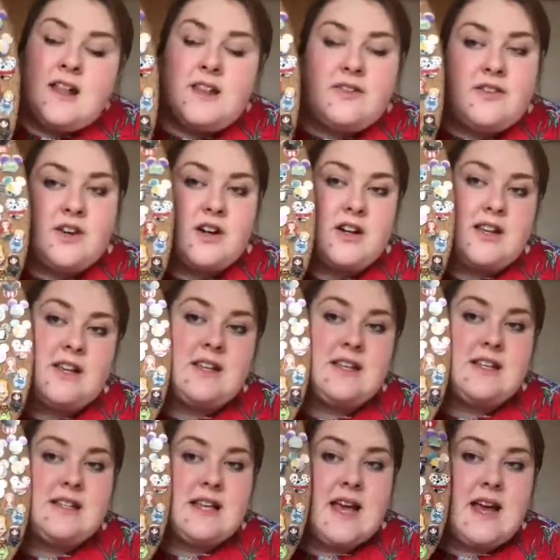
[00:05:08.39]
love
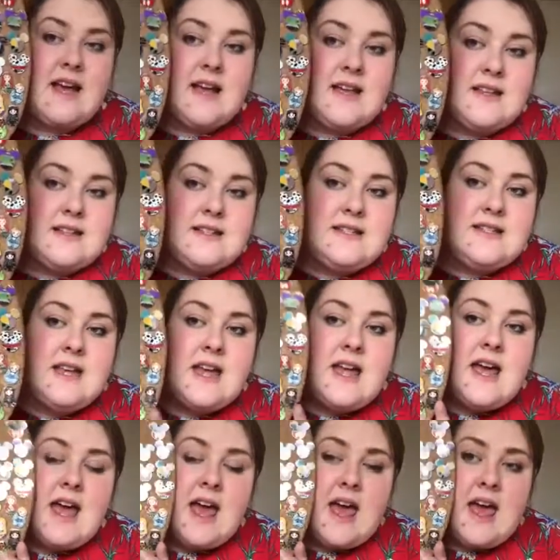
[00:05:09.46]
Hercules, and
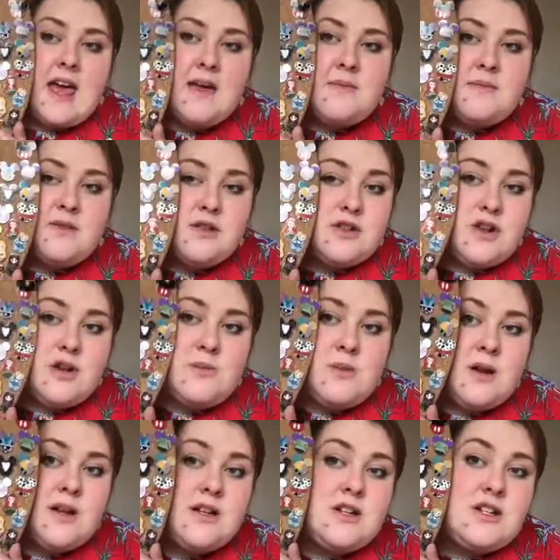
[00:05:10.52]
um, there's not
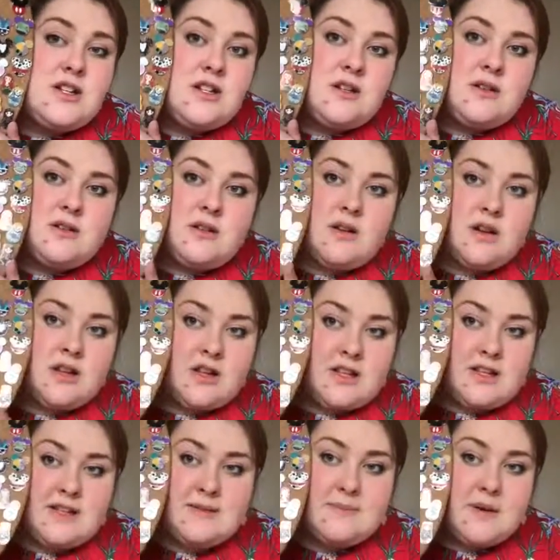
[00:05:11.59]
much
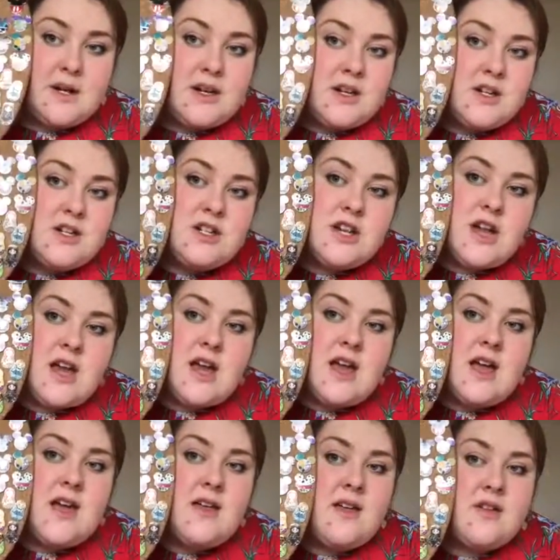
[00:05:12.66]
Hercules merch.
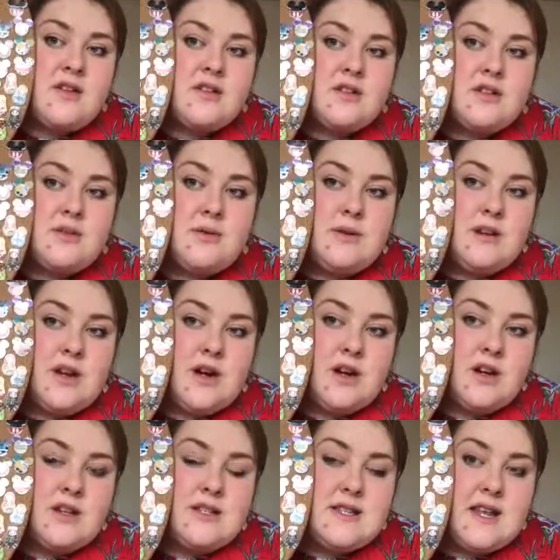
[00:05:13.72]
Uh, there's the Queen of
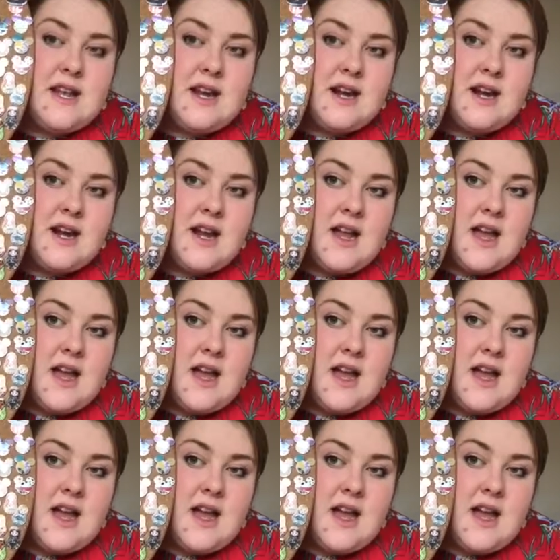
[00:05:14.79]
Hearts there.